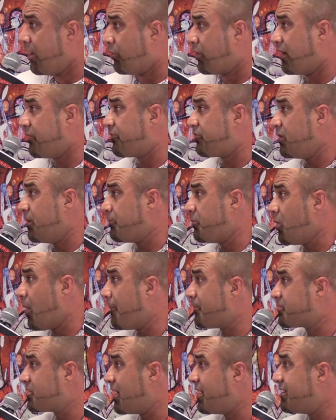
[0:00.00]
When I flip you
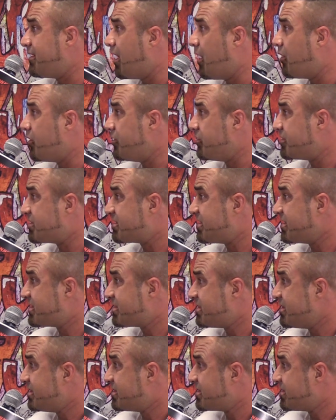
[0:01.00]
upside down, you're
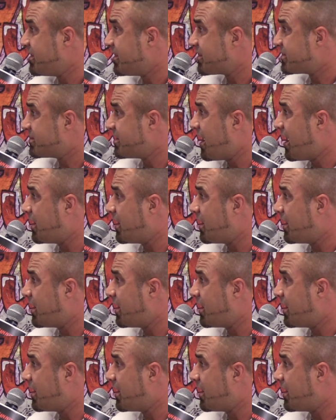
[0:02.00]
66.